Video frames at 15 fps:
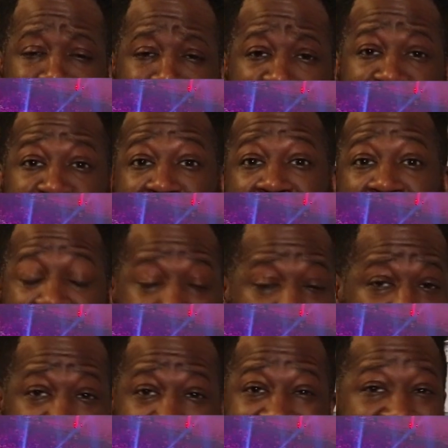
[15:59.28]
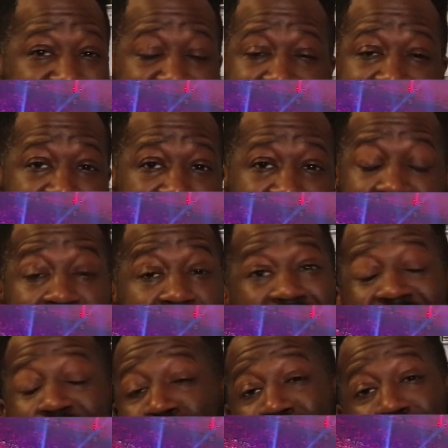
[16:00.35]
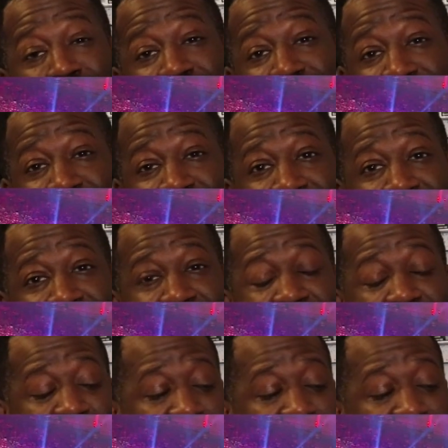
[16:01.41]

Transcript: with Bianca, the EST. I went crazy. I